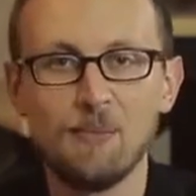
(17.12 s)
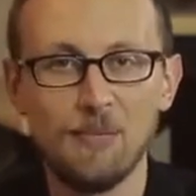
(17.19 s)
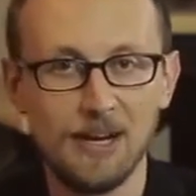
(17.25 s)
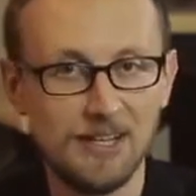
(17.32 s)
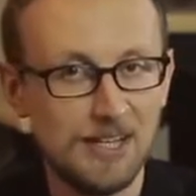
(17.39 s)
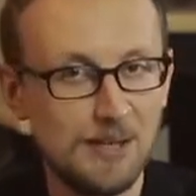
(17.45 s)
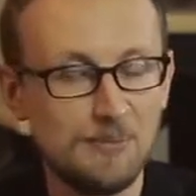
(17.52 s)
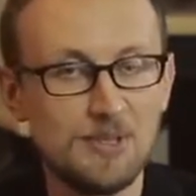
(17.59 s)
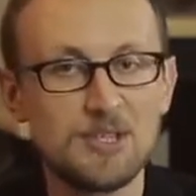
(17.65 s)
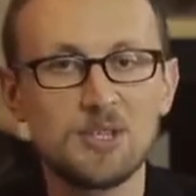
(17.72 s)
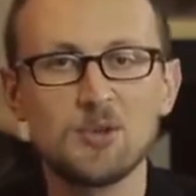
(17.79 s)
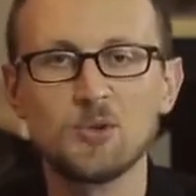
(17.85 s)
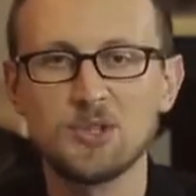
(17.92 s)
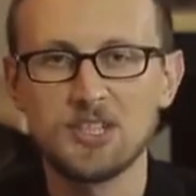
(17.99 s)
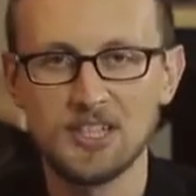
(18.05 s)
My name is
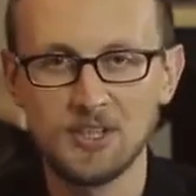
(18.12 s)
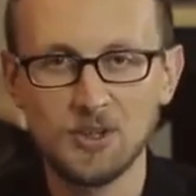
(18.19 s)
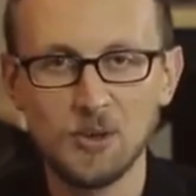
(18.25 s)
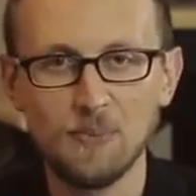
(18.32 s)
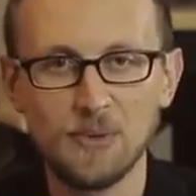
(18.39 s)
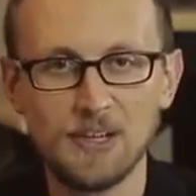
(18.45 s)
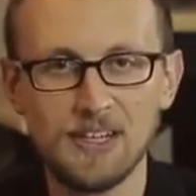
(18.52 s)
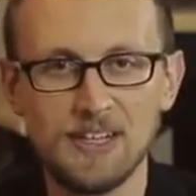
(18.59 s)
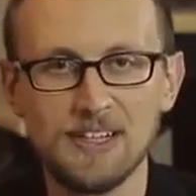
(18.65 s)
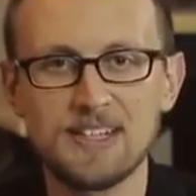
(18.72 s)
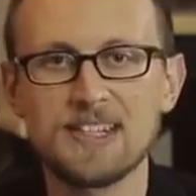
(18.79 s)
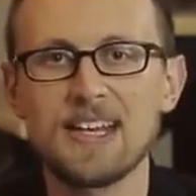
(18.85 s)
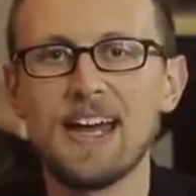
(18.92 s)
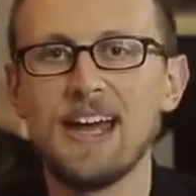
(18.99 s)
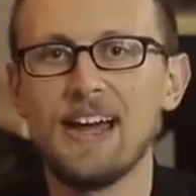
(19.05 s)
Ustin
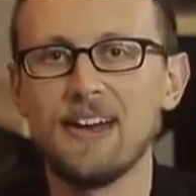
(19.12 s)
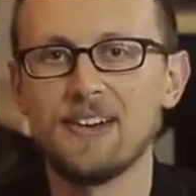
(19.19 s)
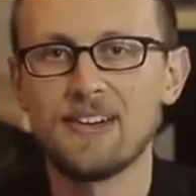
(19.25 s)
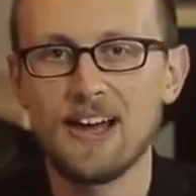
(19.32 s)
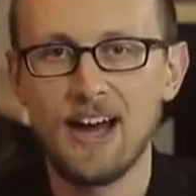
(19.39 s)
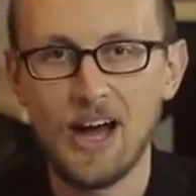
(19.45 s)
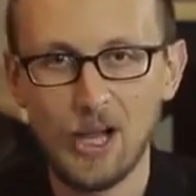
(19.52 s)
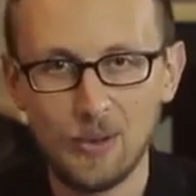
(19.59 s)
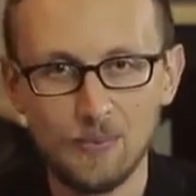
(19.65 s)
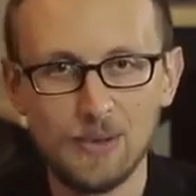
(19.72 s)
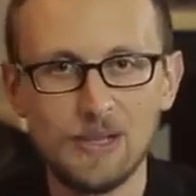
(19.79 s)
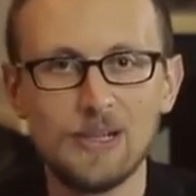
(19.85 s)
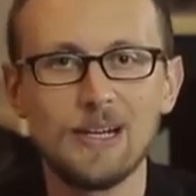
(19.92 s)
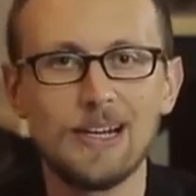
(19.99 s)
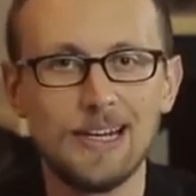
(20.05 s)
Kompanidze and I'll
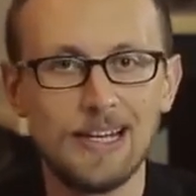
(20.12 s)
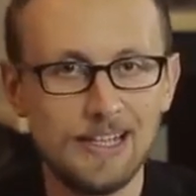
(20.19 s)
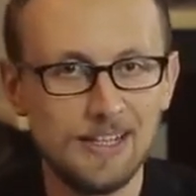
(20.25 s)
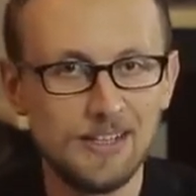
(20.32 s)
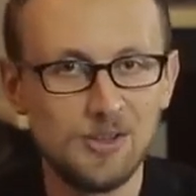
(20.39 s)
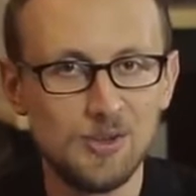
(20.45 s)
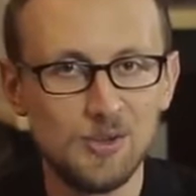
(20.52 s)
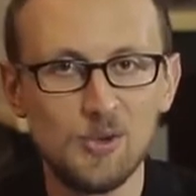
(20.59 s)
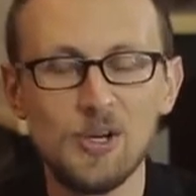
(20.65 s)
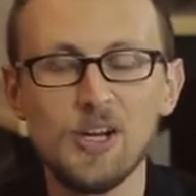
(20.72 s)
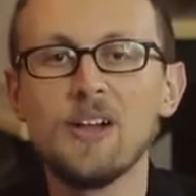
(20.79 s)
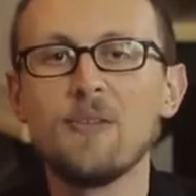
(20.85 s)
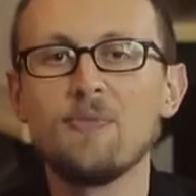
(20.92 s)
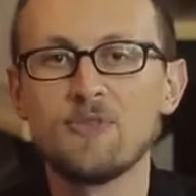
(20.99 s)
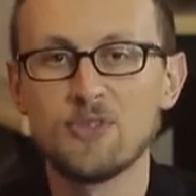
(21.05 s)
be leading you
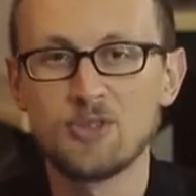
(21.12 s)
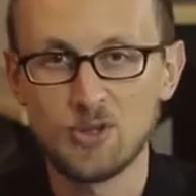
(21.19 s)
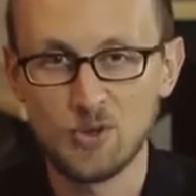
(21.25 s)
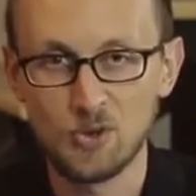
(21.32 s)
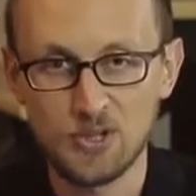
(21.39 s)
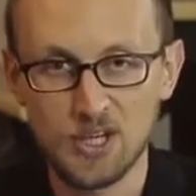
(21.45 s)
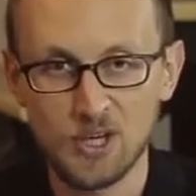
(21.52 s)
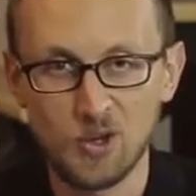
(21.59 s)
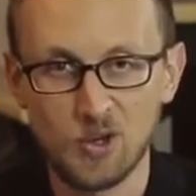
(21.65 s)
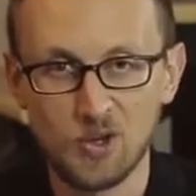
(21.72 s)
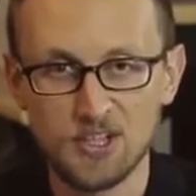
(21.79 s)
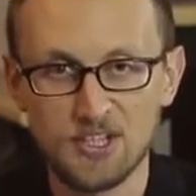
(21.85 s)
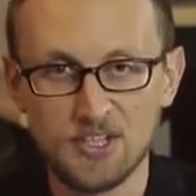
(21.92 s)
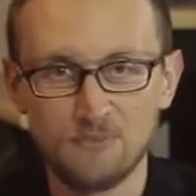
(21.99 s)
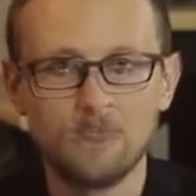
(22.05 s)
through the
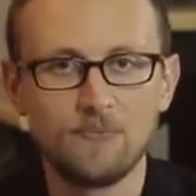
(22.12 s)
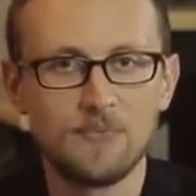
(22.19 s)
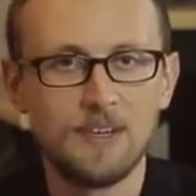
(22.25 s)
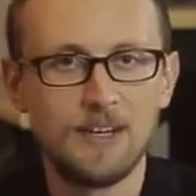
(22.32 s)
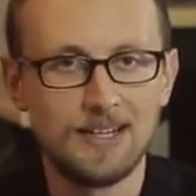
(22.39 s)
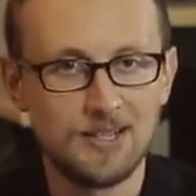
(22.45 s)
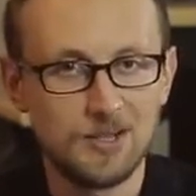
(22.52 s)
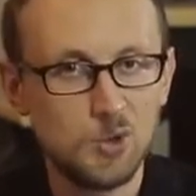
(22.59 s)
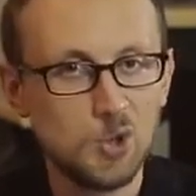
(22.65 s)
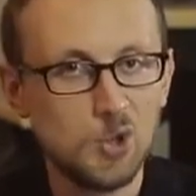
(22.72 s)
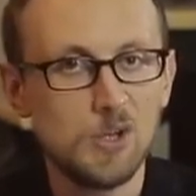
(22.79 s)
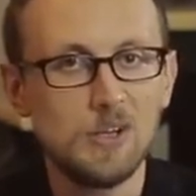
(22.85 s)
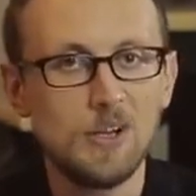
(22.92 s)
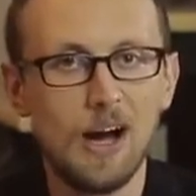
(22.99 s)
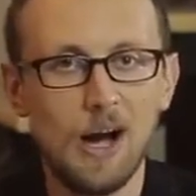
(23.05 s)
course. As
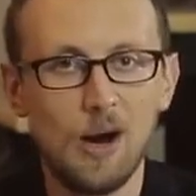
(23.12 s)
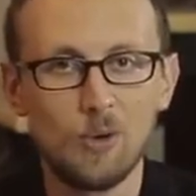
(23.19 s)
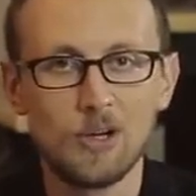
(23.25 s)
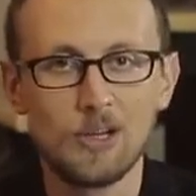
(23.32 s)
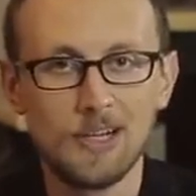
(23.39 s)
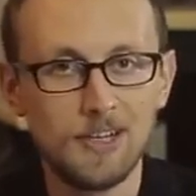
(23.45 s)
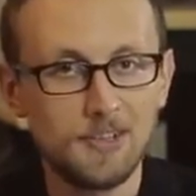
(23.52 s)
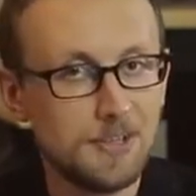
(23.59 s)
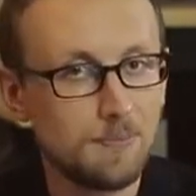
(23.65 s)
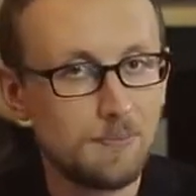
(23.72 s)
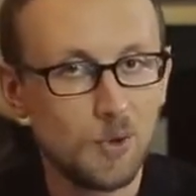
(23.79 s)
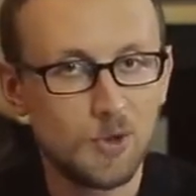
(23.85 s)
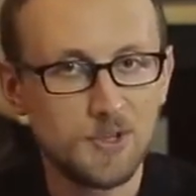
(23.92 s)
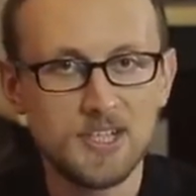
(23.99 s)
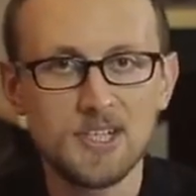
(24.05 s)
usual, our learning
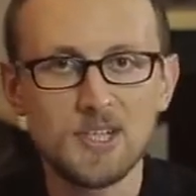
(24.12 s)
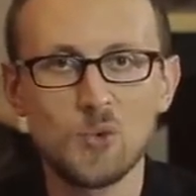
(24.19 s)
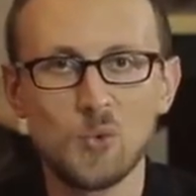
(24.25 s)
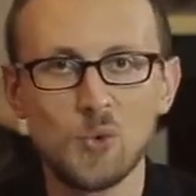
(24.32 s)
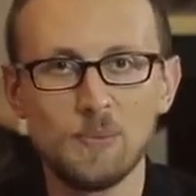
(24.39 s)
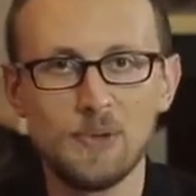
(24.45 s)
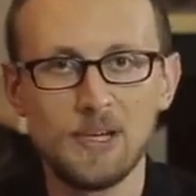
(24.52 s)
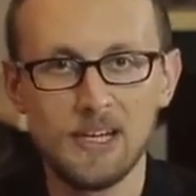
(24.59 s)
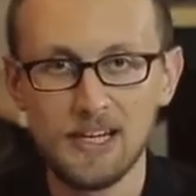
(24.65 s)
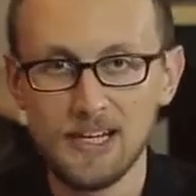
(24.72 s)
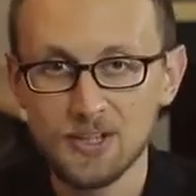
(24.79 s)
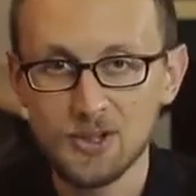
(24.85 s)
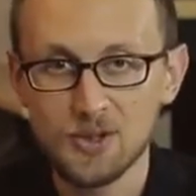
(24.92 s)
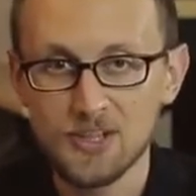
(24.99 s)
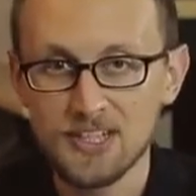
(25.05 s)
process will be
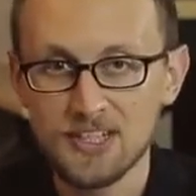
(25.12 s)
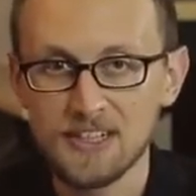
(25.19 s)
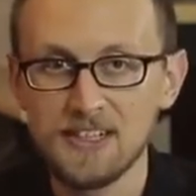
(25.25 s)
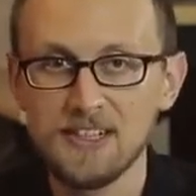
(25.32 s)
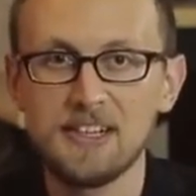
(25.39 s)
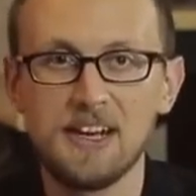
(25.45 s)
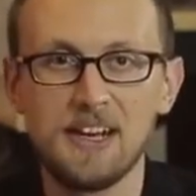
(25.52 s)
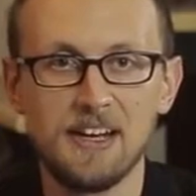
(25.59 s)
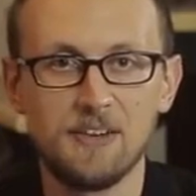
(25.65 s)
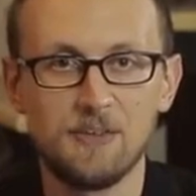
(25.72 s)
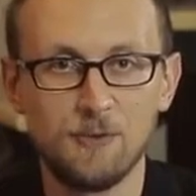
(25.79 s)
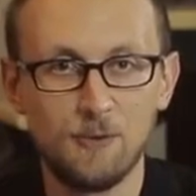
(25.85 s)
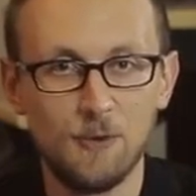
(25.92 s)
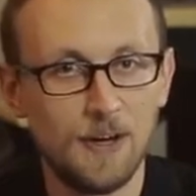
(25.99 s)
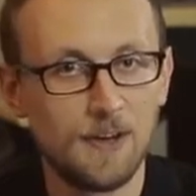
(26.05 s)
interesting and
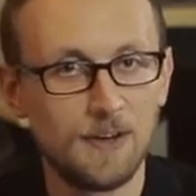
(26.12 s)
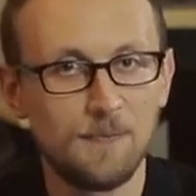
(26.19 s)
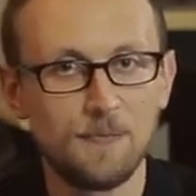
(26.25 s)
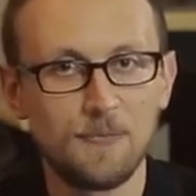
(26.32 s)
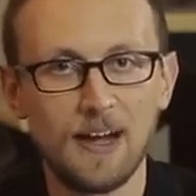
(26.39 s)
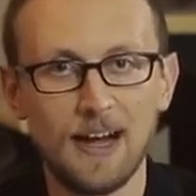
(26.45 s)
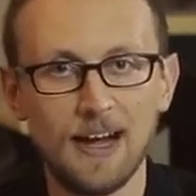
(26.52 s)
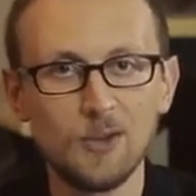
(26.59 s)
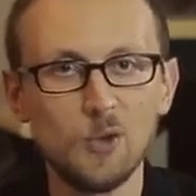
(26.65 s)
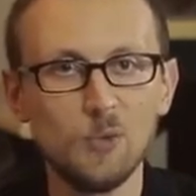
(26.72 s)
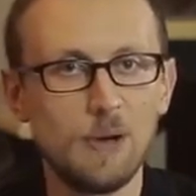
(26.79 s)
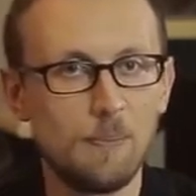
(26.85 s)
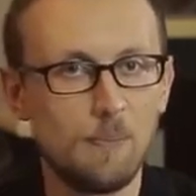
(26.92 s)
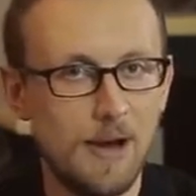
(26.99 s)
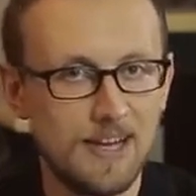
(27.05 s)
fun. I'll do
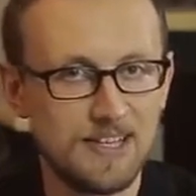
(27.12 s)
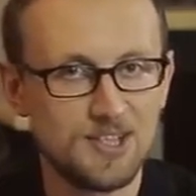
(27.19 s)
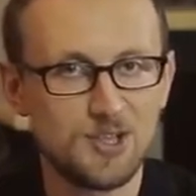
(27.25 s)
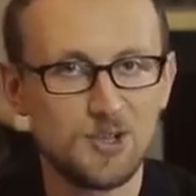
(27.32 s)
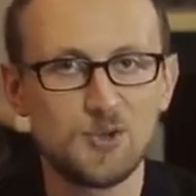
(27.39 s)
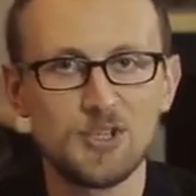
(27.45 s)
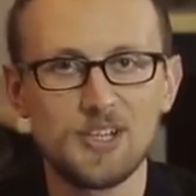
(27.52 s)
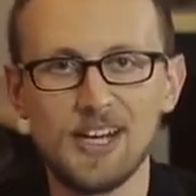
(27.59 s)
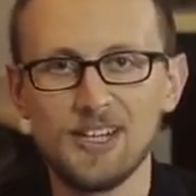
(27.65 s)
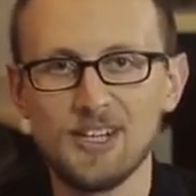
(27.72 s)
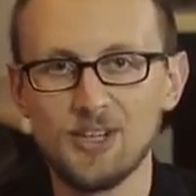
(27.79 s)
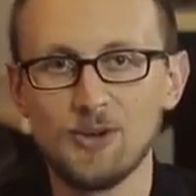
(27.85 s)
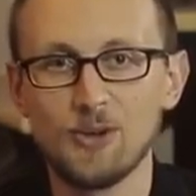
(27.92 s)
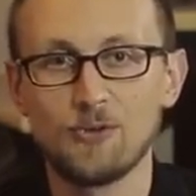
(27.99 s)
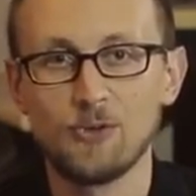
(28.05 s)
my best to
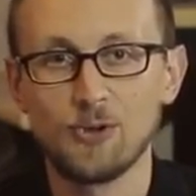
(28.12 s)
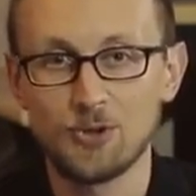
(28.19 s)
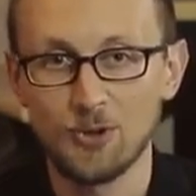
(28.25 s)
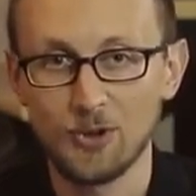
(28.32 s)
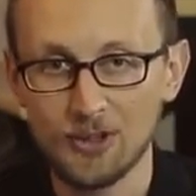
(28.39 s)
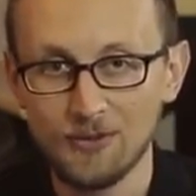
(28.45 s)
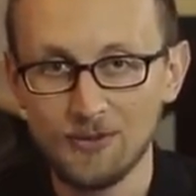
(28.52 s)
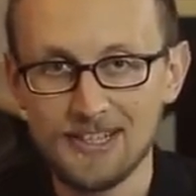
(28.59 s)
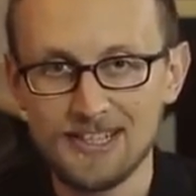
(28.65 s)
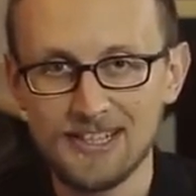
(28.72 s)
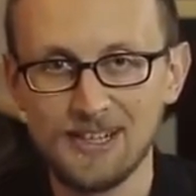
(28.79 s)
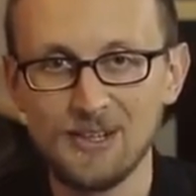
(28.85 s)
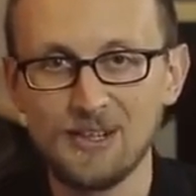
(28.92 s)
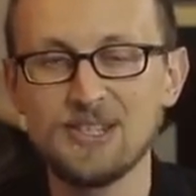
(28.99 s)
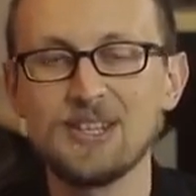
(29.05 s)
take your photography
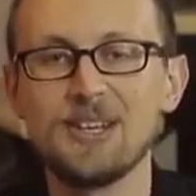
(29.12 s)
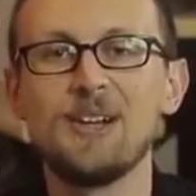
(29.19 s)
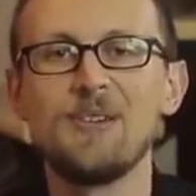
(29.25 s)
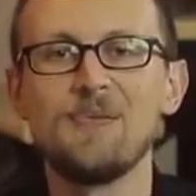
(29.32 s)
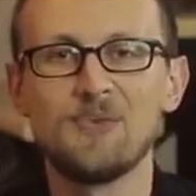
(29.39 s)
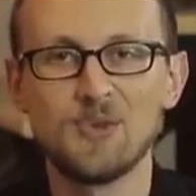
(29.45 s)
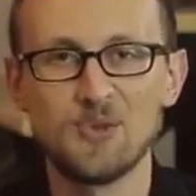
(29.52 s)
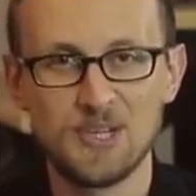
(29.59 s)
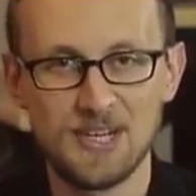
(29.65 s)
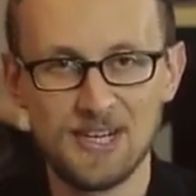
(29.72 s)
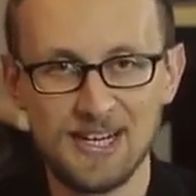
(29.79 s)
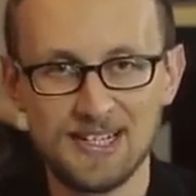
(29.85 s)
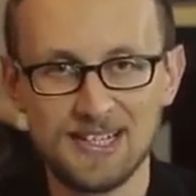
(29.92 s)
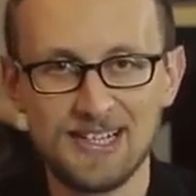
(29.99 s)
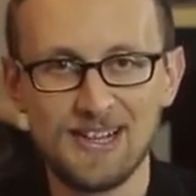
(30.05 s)
skills to the
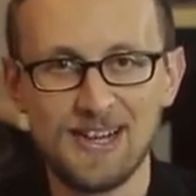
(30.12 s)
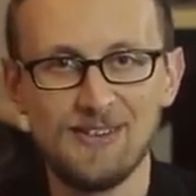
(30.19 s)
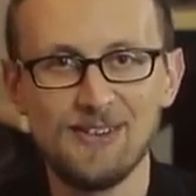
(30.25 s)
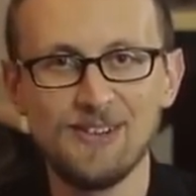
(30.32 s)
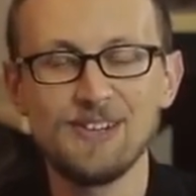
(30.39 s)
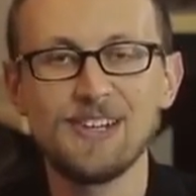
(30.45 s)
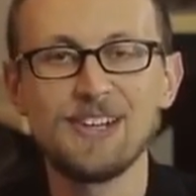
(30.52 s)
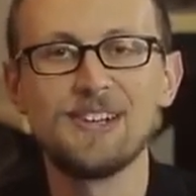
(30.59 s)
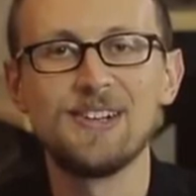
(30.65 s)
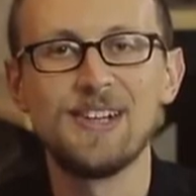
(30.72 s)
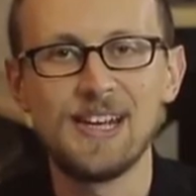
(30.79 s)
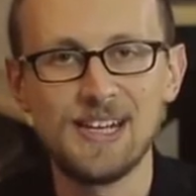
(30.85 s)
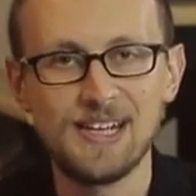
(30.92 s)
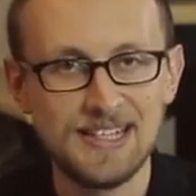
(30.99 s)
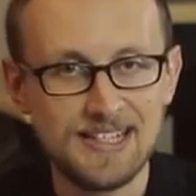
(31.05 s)
next level in
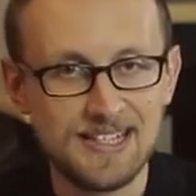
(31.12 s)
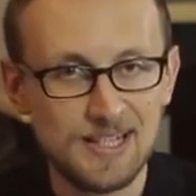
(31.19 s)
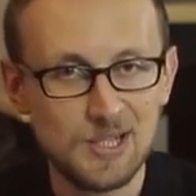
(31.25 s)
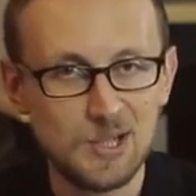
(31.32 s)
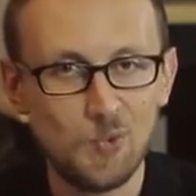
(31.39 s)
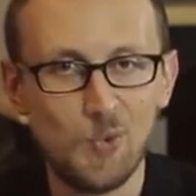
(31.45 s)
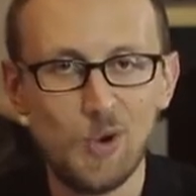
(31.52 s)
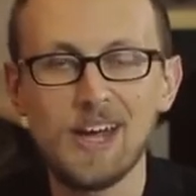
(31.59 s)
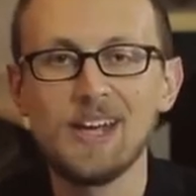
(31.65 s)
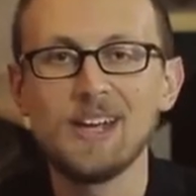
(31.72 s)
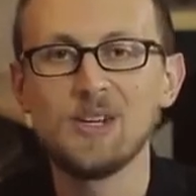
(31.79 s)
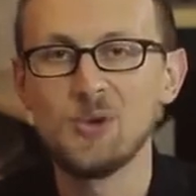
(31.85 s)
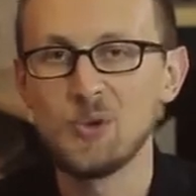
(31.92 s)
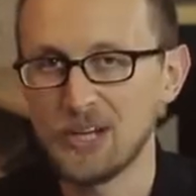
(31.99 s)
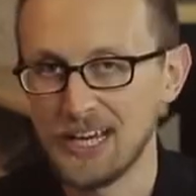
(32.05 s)
the easiest
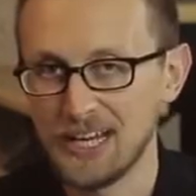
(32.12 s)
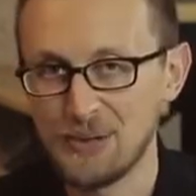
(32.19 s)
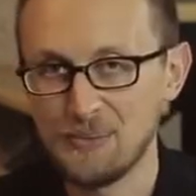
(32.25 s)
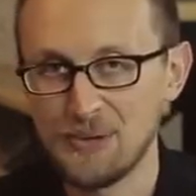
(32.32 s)
way you can